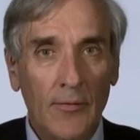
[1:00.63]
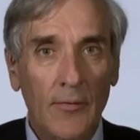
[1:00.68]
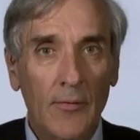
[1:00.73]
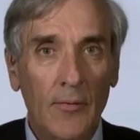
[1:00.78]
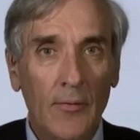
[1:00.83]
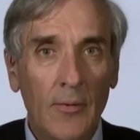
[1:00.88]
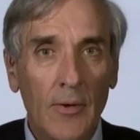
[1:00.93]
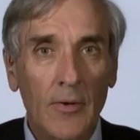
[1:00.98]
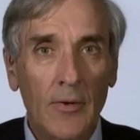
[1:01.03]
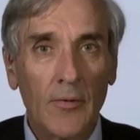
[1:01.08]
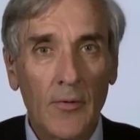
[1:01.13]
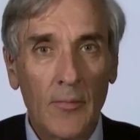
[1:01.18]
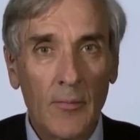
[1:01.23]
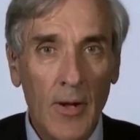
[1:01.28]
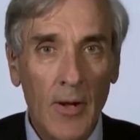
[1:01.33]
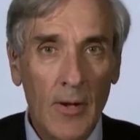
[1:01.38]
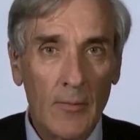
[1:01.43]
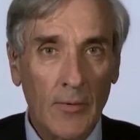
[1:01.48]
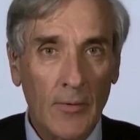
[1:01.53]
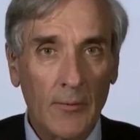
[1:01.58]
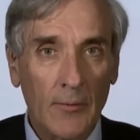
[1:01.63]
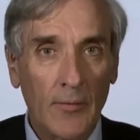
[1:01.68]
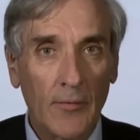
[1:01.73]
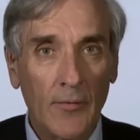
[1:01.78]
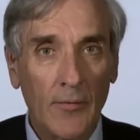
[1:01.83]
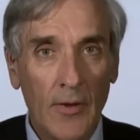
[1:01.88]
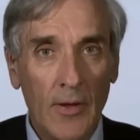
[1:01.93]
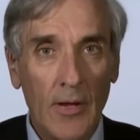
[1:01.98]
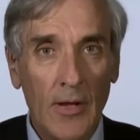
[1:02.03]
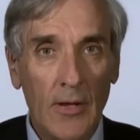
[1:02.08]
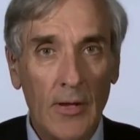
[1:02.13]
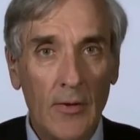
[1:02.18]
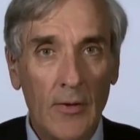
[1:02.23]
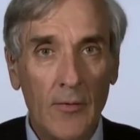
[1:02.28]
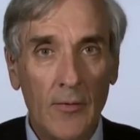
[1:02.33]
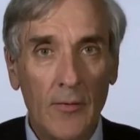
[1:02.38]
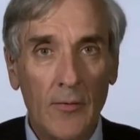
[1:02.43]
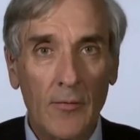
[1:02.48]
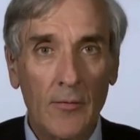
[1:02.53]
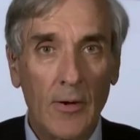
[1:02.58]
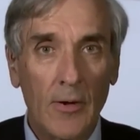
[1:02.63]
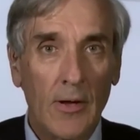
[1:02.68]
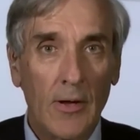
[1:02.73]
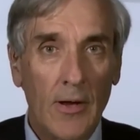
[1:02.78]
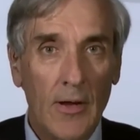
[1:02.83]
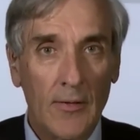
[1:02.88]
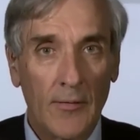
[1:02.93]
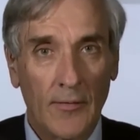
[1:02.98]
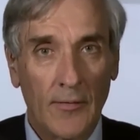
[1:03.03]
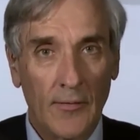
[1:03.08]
of the world at the moment, because the EU allows